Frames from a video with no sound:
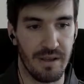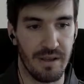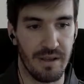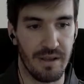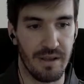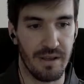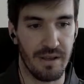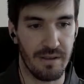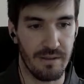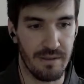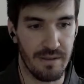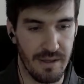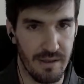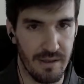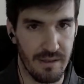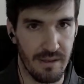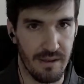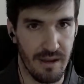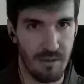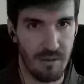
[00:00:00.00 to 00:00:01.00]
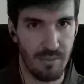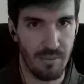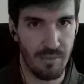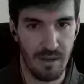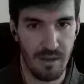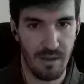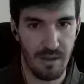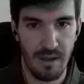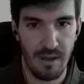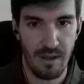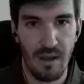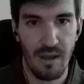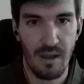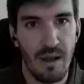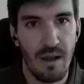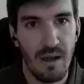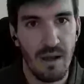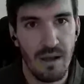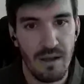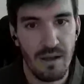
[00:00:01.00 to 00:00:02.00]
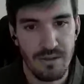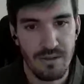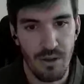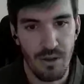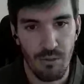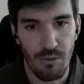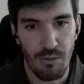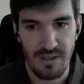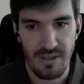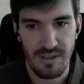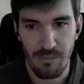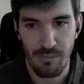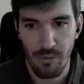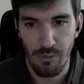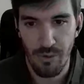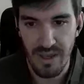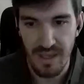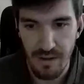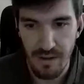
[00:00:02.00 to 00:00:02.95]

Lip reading: in the NIP. So, for example, right here I have